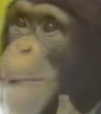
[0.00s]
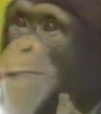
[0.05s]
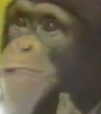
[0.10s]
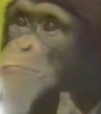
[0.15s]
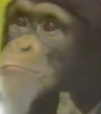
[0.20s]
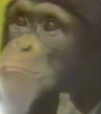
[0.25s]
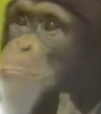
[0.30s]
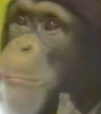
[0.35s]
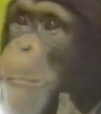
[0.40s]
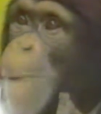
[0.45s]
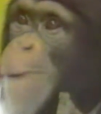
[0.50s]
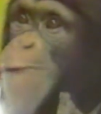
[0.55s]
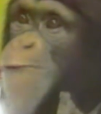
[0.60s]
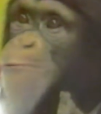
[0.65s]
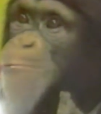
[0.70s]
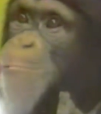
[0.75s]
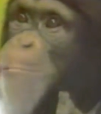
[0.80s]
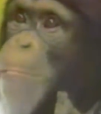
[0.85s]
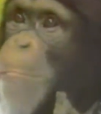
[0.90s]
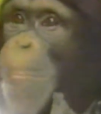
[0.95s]
things that Sam
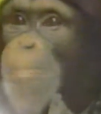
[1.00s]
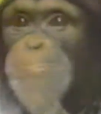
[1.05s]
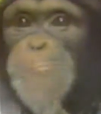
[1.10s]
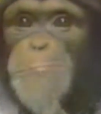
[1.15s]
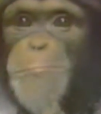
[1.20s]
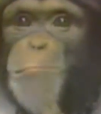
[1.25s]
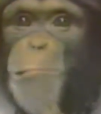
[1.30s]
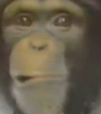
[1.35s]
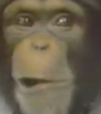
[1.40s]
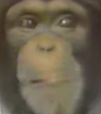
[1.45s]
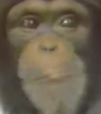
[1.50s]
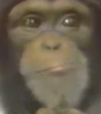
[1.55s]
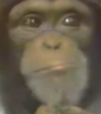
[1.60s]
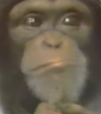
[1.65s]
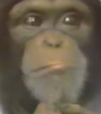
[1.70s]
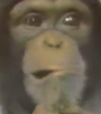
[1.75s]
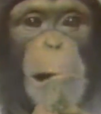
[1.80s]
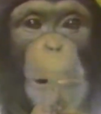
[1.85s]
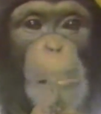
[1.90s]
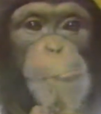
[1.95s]
really likes. Now, he likes
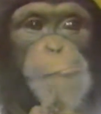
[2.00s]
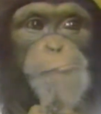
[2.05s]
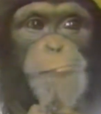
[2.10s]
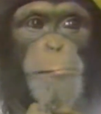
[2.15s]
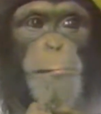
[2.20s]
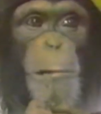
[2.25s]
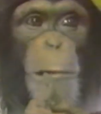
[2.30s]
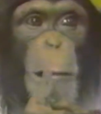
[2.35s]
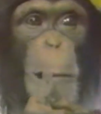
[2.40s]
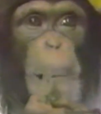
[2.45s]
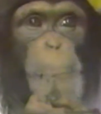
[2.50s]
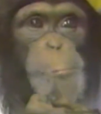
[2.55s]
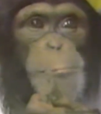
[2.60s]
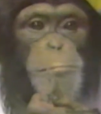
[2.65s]
summer squash,